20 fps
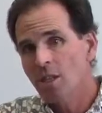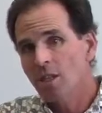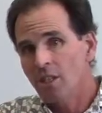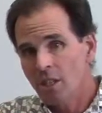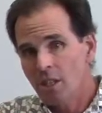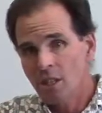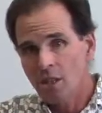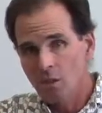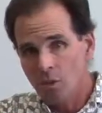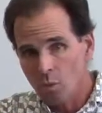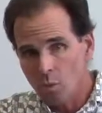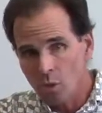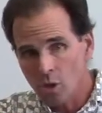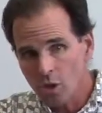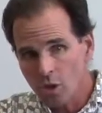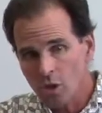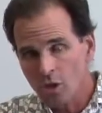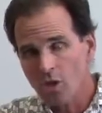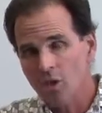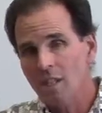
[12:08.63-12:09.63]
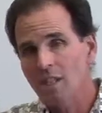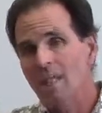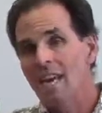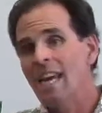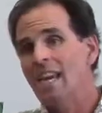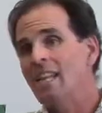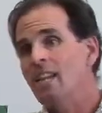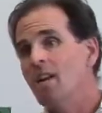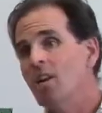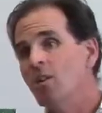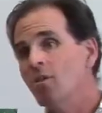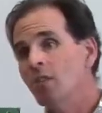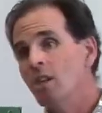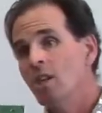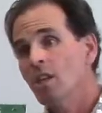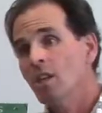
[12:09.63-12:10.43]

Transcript: the words that they know,